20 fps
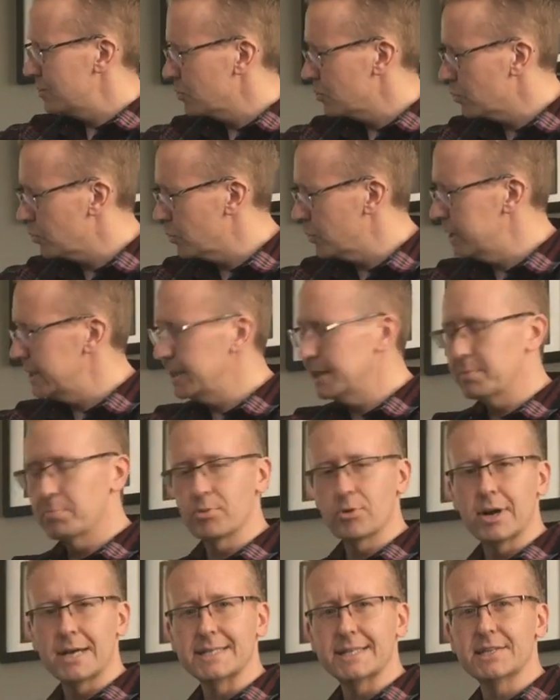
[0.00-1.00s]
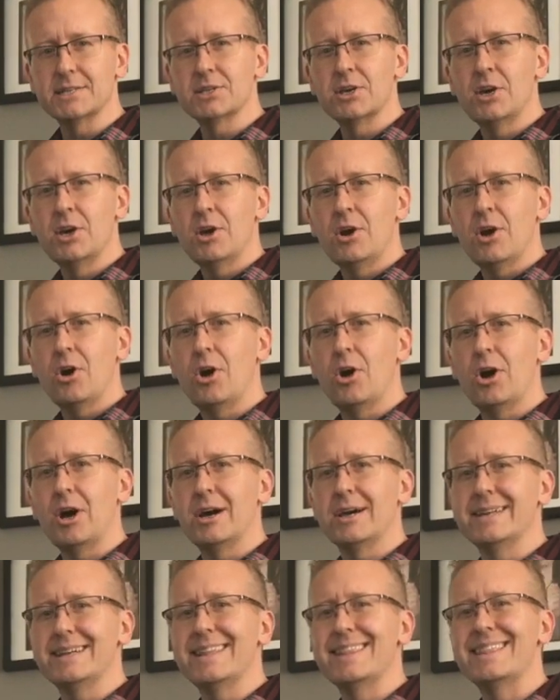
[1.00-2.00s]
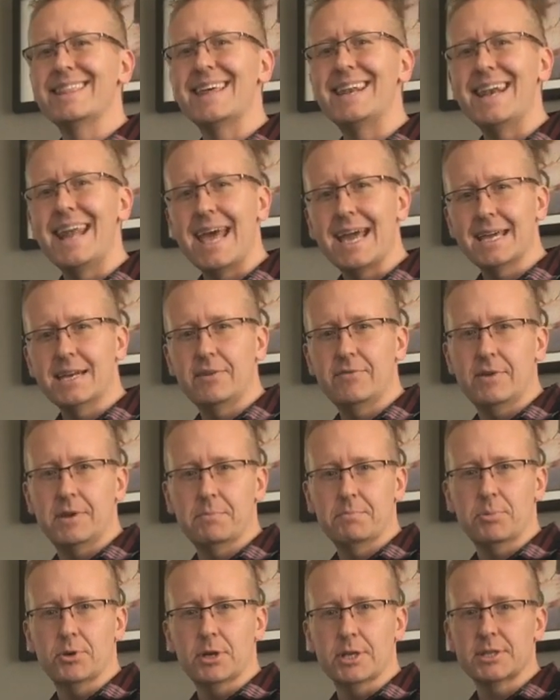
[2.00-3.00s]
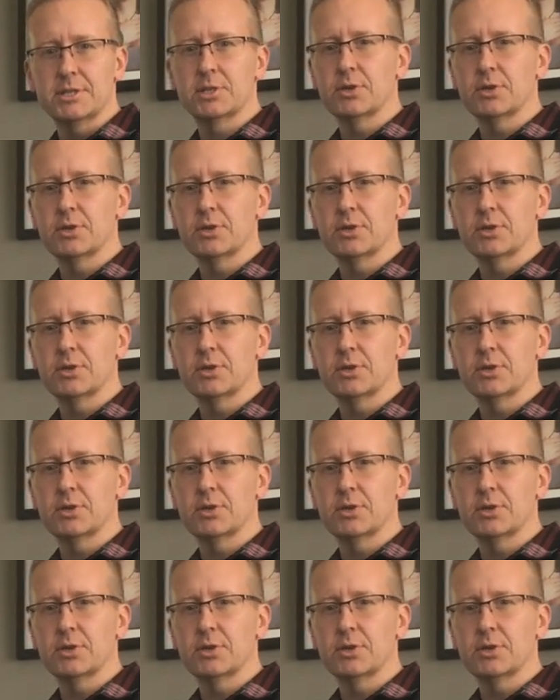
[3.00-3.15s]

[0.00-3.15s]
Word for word: really present on the negative input.